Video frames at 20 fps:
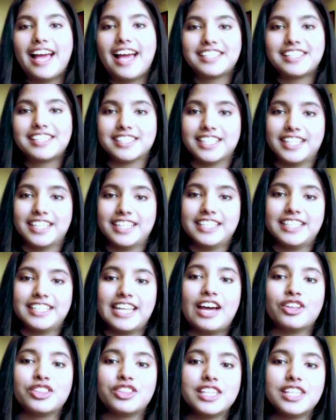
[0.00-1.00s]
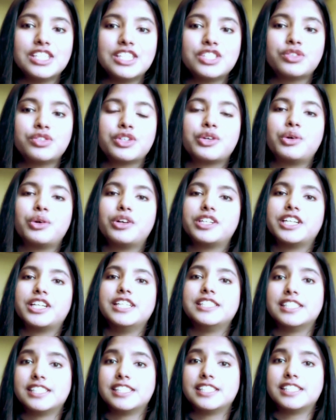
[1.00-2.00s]
Excellent. Now this recorder
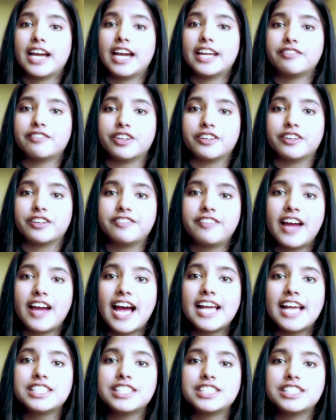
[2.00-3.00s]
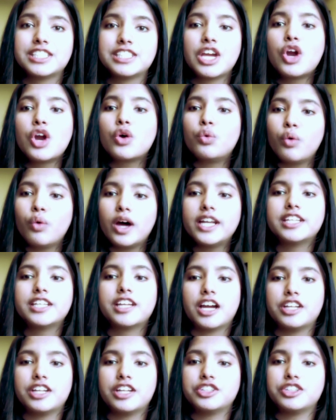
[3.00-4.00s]
is designed for fast
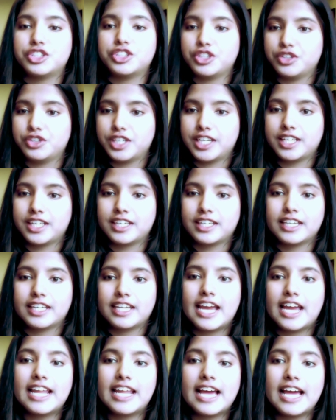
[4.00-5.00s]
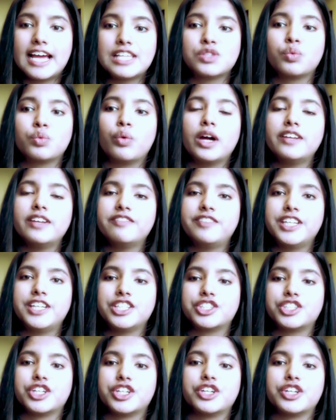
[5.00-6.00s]
run-and-gun shooting. It has one
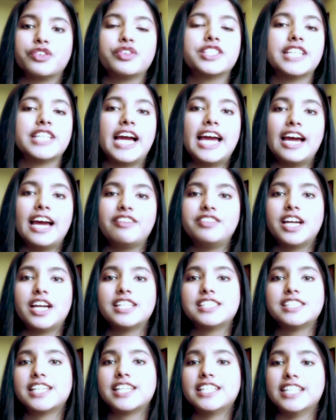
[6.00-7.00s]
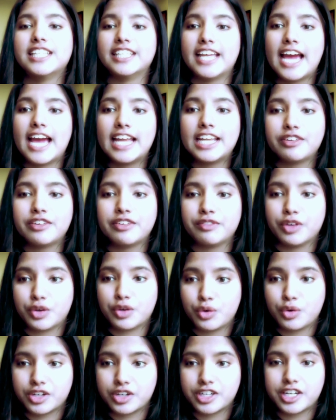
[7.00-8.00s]
feature which I have not seen in any
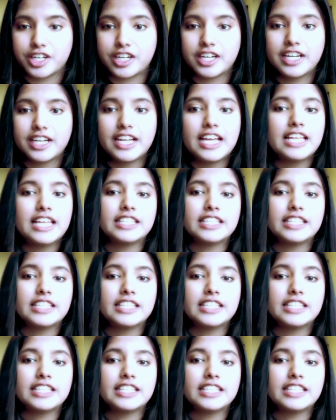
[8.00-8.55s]
recorder